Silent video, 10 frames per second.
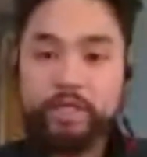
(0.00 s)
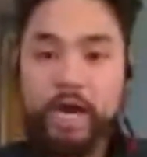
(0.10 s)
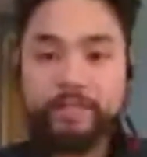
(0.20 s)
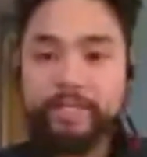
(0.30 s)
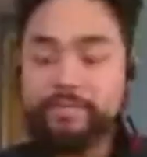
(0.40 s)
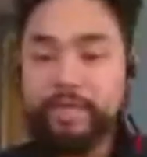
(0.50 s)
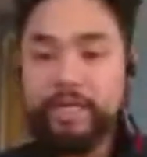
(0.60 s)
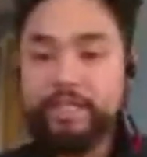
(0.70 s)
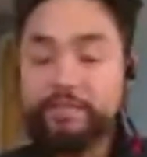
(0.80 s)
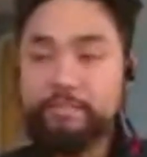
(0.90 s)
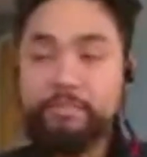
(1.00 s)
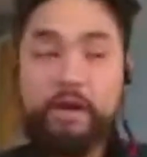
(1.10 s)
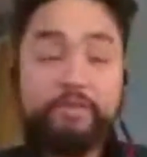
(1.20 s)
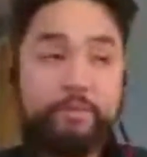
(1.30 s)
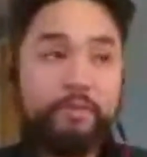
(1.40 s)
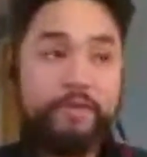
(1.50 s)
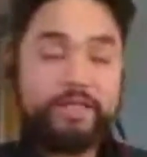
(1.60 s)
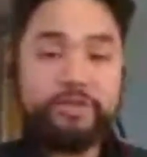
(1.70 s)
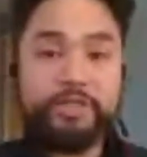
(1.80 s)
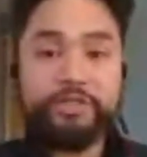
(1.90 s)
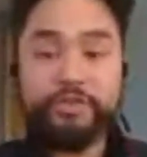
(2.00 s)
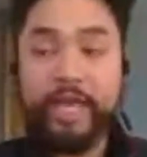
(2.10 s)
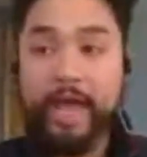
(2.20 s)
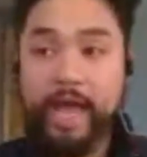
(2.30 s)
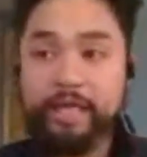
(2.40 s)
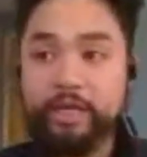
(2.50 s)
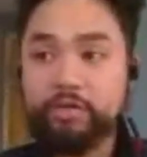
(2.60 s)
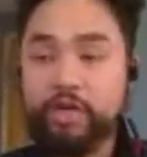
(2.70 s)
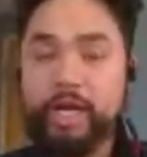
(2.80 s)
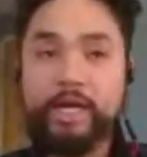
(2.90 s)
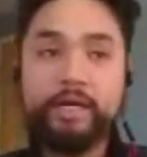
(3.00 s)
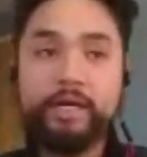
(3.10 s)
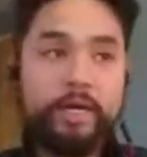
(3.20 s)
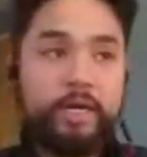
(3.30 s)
talk to as many of the professors as you can, try to